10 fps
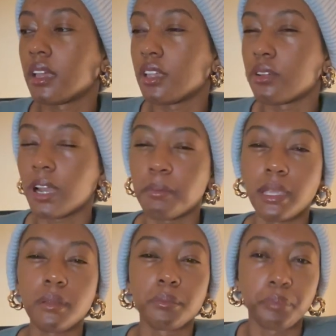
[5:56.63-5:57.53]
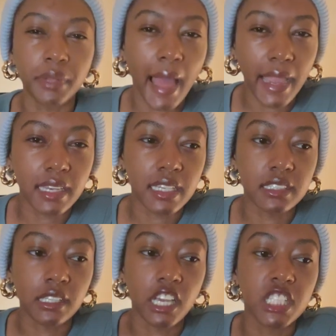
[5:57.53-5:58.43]
you know what I mean,
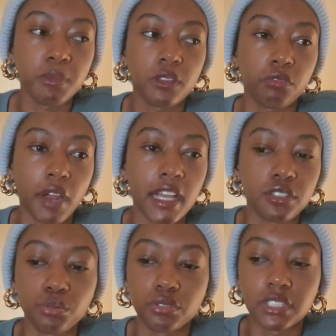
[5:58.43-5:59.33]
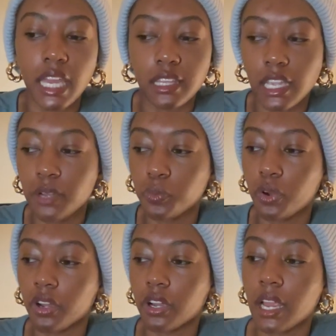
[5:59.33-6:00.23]
blackness gives me the right to say the
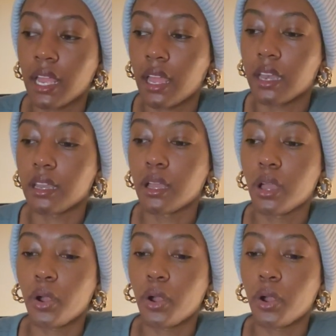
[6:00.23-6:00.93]
N-word and